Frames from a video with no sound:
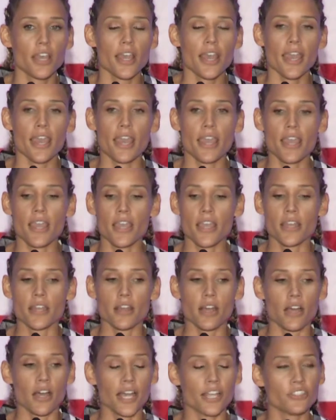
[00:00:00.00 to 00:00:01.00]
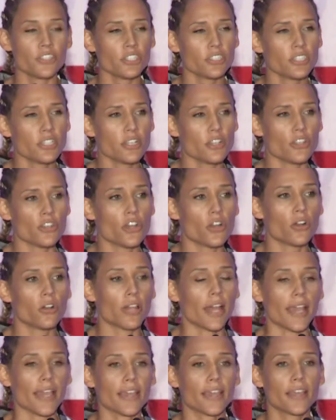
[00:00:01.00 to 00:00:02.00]
And I just didn't know
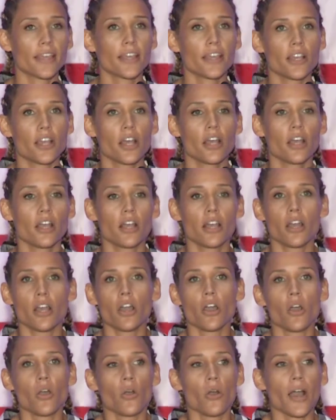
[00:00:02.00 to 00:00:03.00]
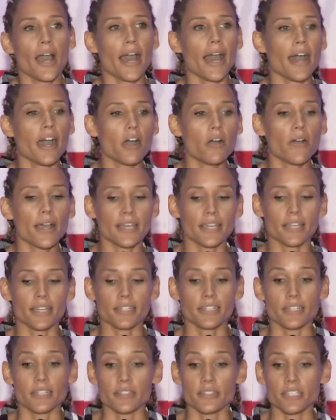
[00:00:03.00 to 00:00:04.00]
how I
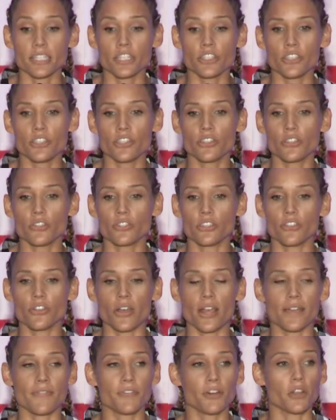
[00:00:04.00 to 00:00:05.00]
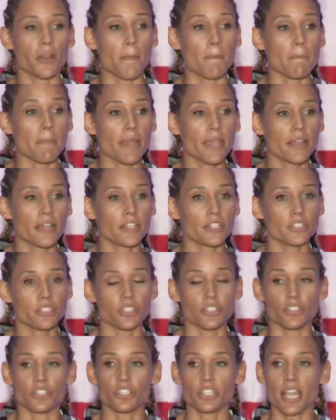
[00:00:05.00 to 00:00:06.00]
could continue. I felt embarrassed
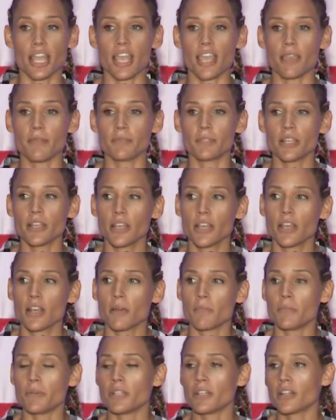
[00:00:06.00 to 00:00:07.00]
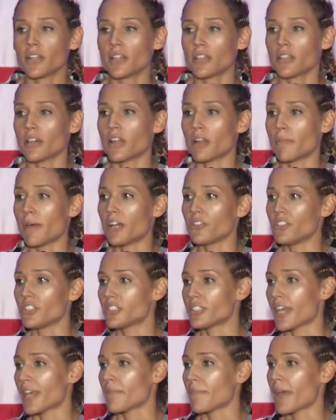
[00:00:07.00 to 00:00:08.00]
and shamed. But then I thought about
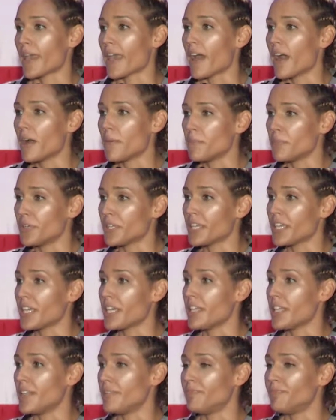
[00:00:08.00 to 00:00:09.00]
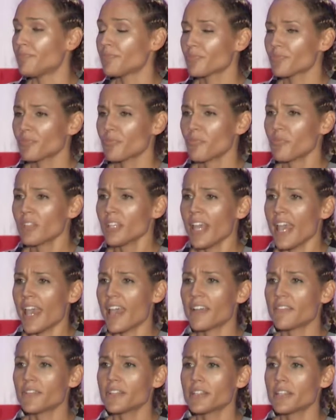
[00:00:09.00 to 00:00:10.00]
just my upbringing and
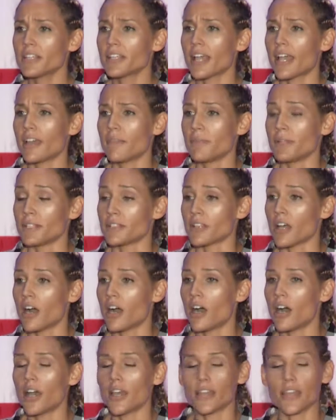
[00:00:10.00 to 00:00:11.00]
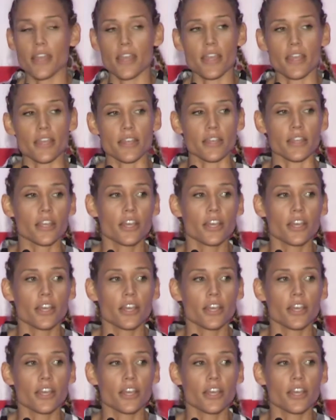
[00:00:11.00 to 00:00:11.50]
everything I'd been taught, and